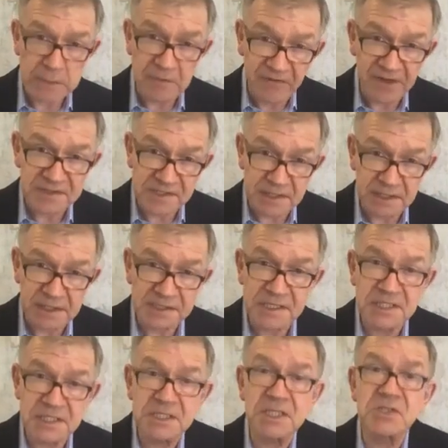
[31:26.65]
of incidents
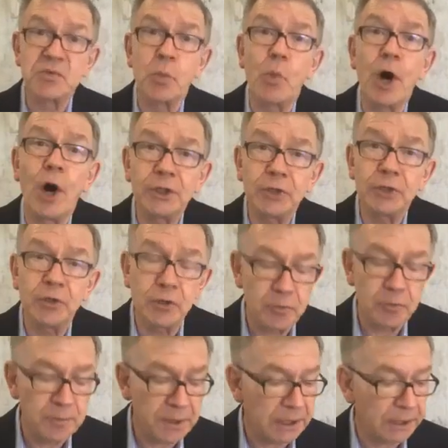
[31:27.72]
is just one too
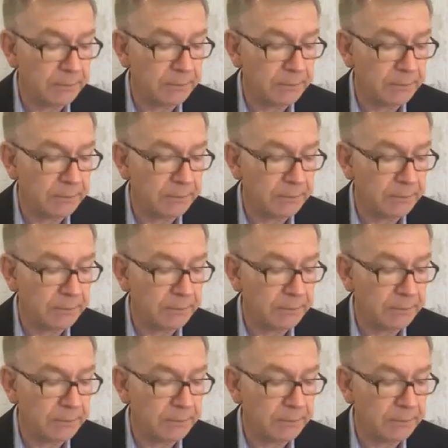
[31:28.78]
many.